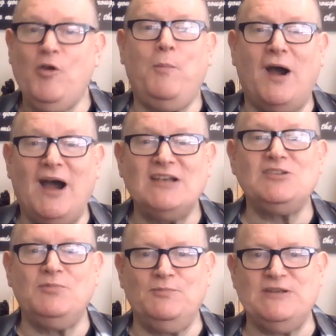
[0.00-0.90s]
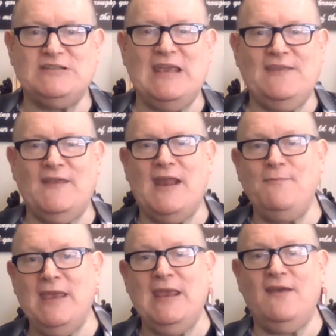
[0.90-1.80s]
possible mistake that I
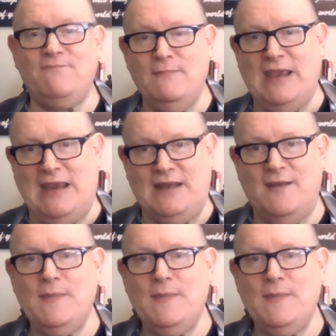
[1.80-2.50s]
may have made,